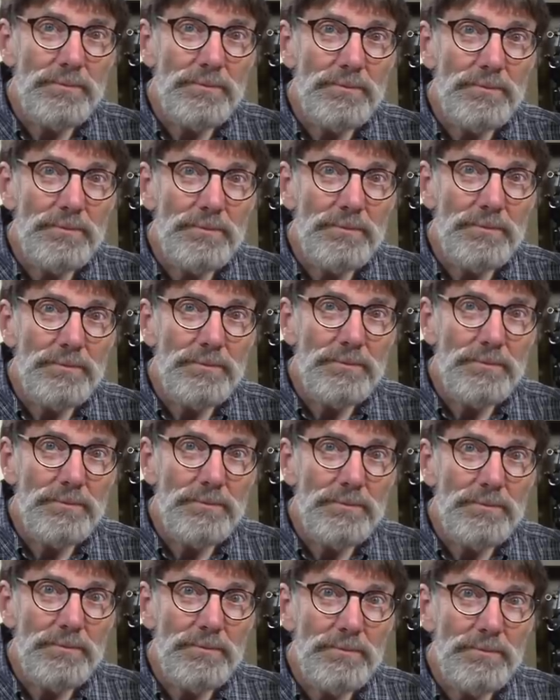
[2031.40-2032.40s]

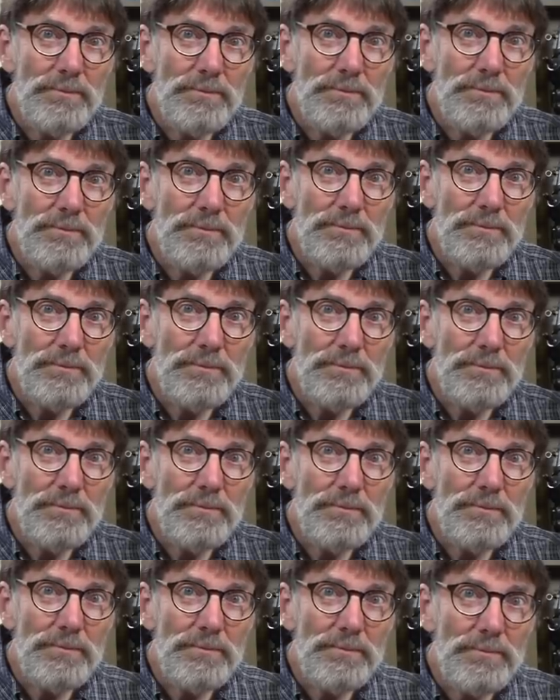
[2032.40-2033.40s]

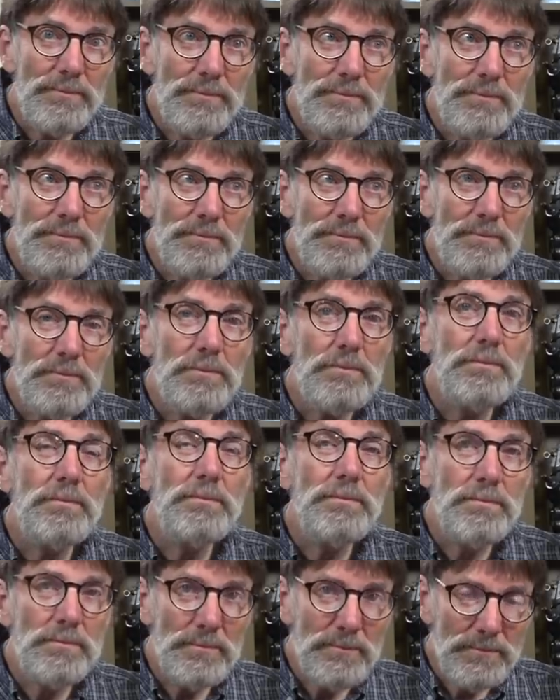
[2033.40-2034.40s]

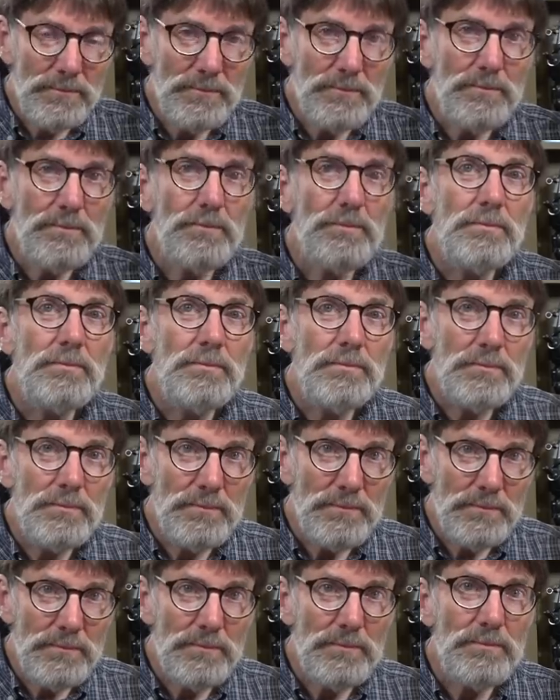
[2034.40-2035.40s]

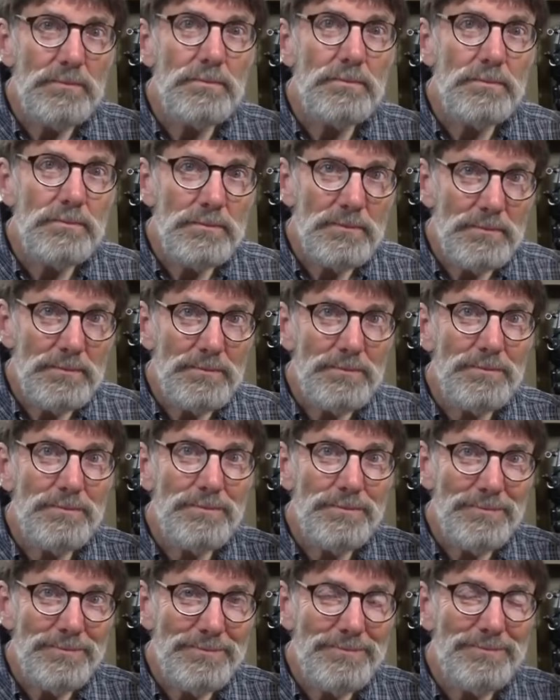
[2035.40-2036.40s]

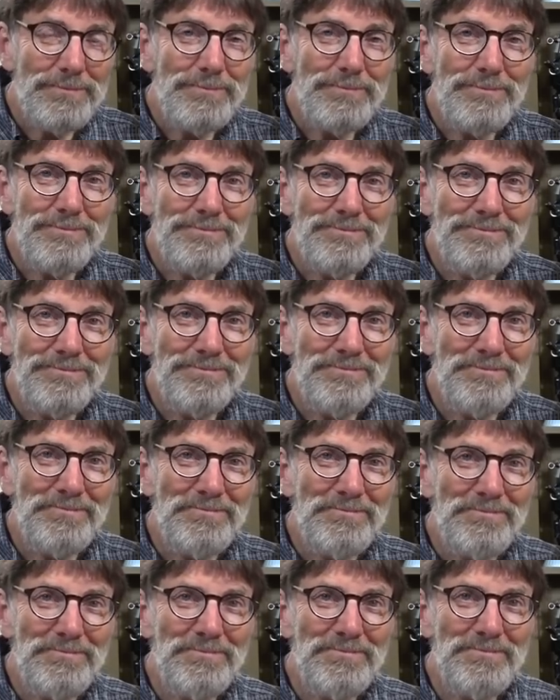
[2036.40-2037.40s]

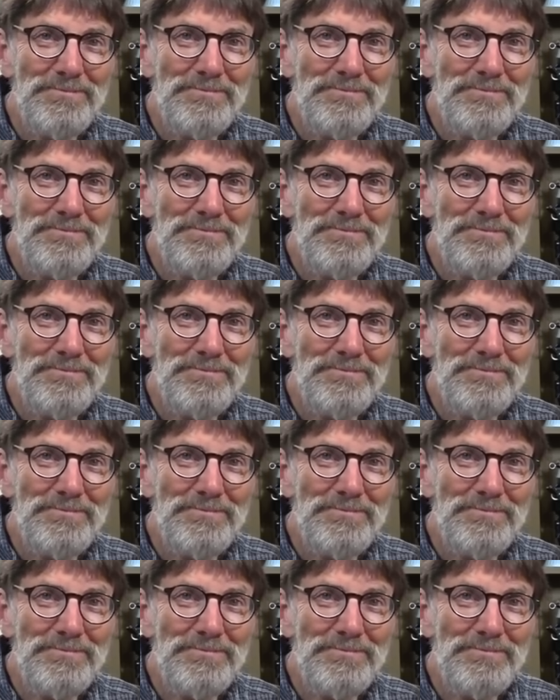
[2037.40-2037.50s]
The person shown says nothing.